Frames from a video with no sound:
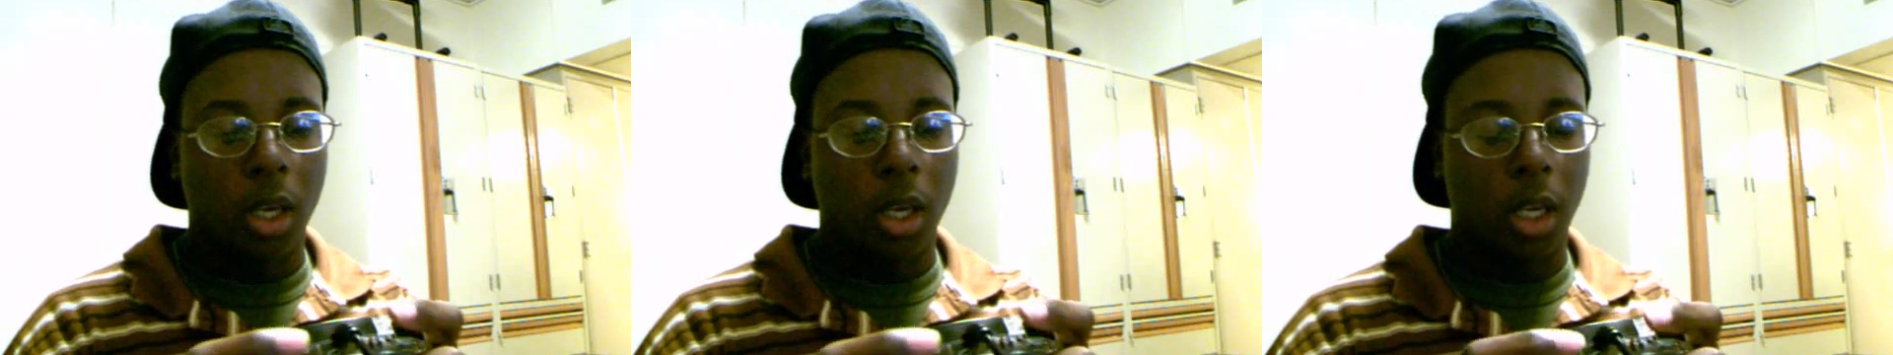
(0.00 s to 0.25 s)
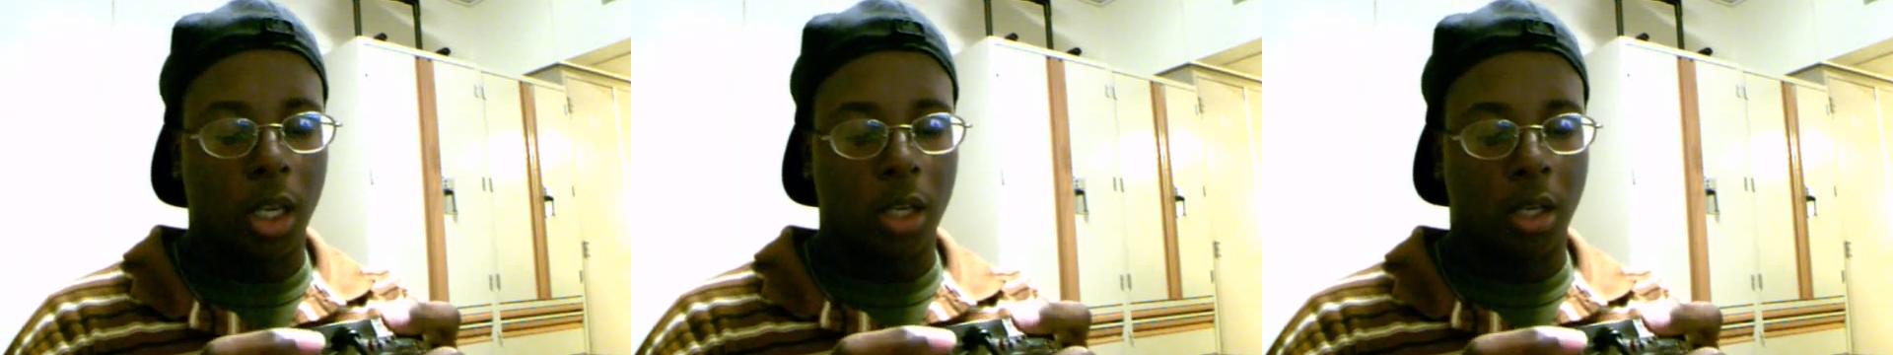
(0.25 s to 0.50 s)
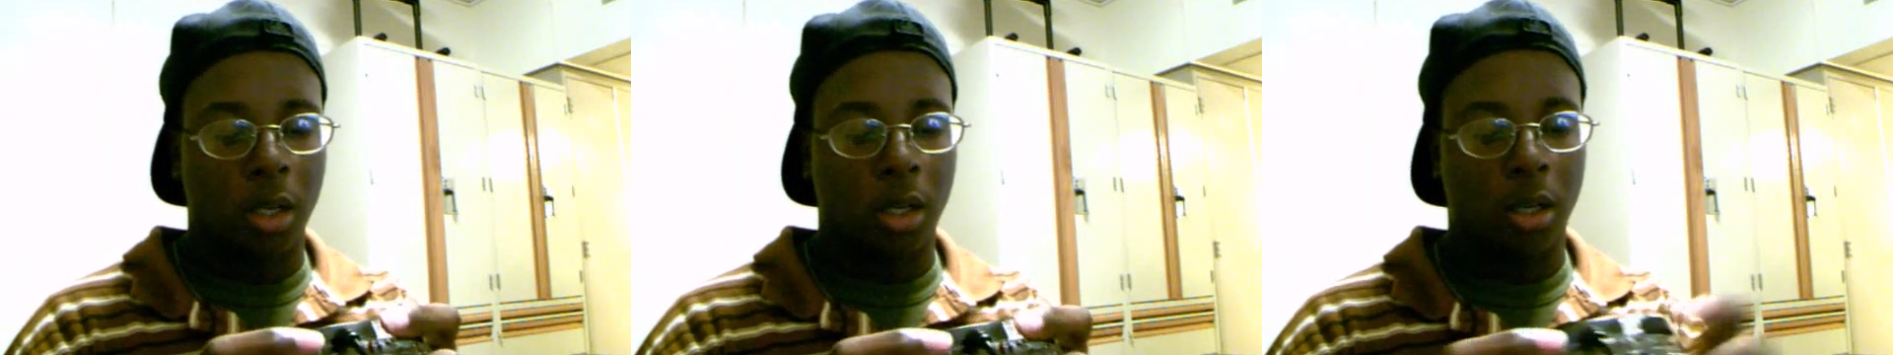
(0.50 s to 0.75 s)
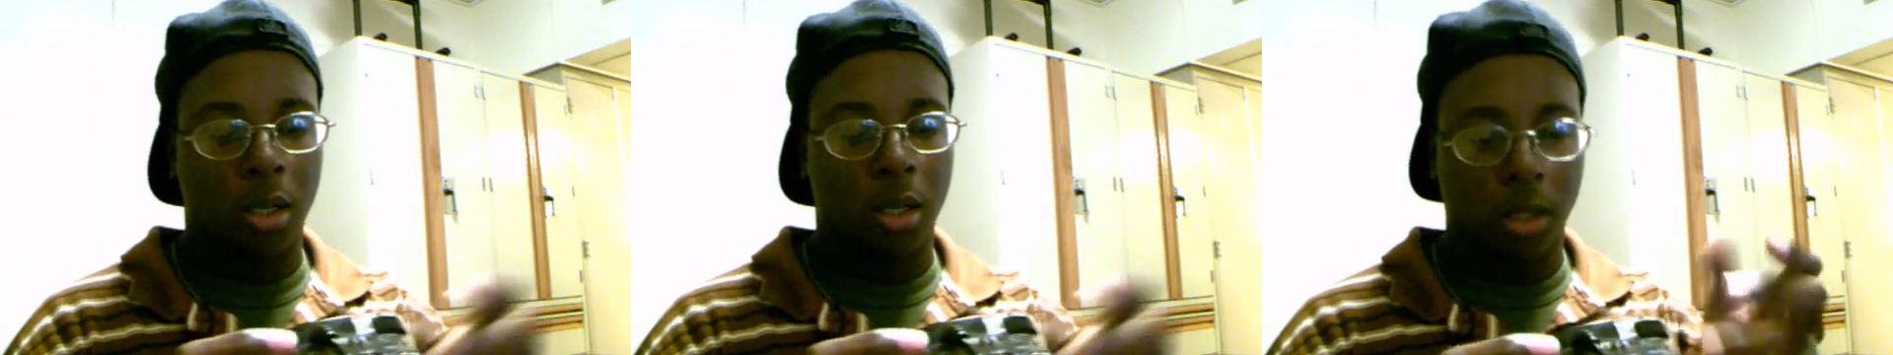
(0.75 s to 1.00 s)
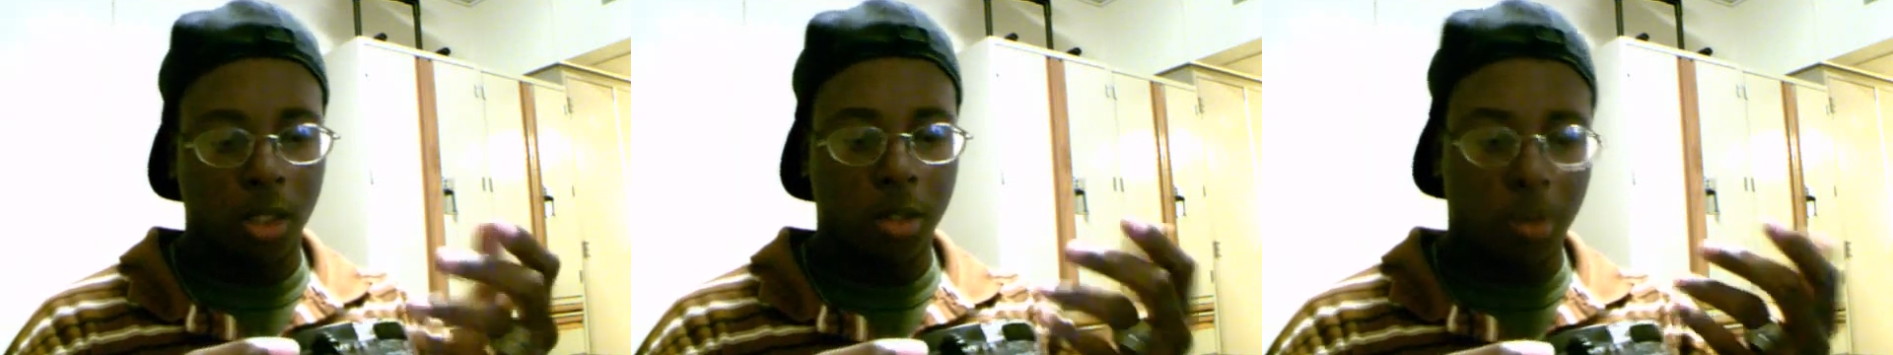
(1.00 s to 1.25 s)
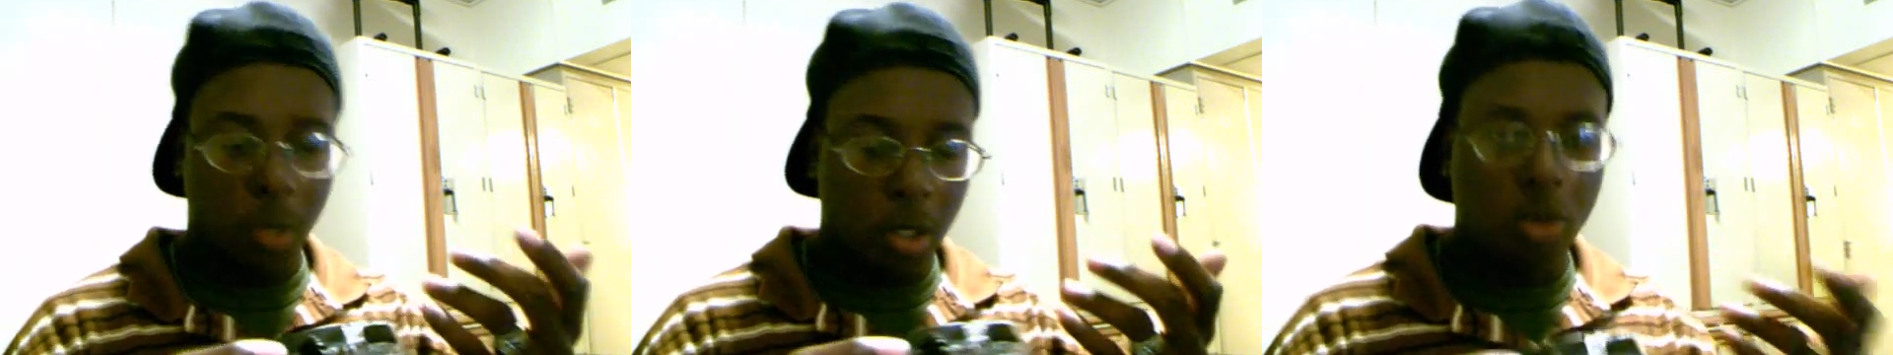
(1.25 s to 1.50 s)
and it's
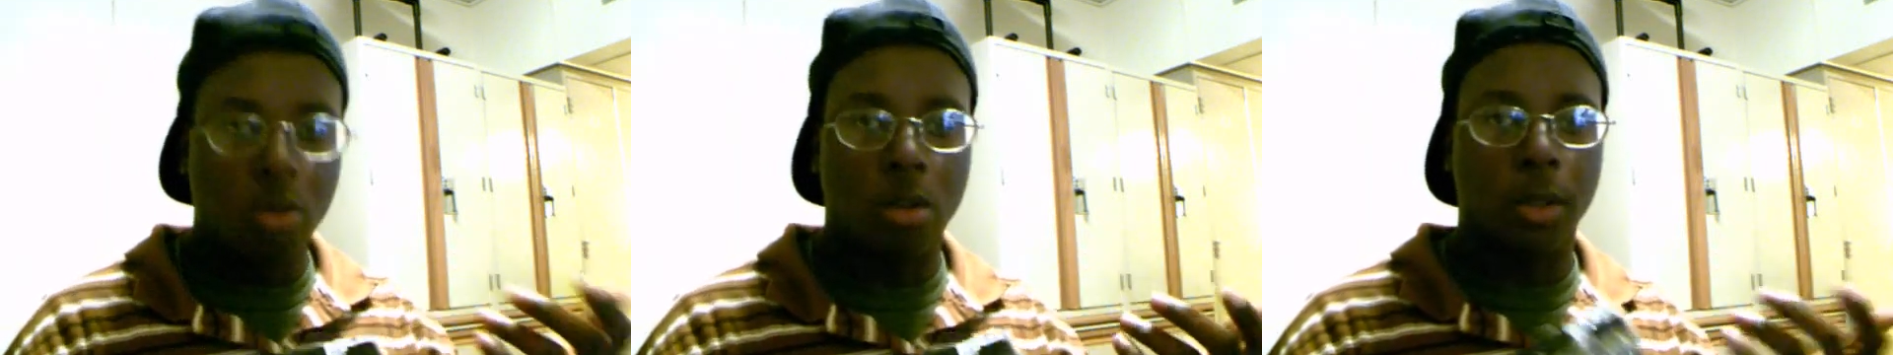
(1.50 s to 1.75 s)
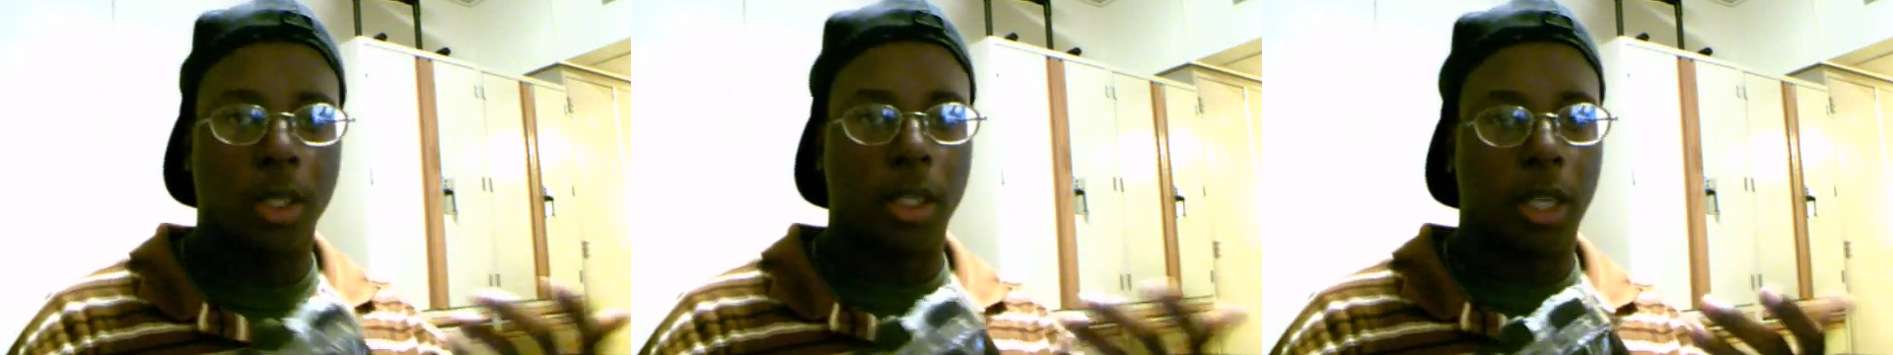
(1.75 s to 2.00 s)
pretty cool. I mean,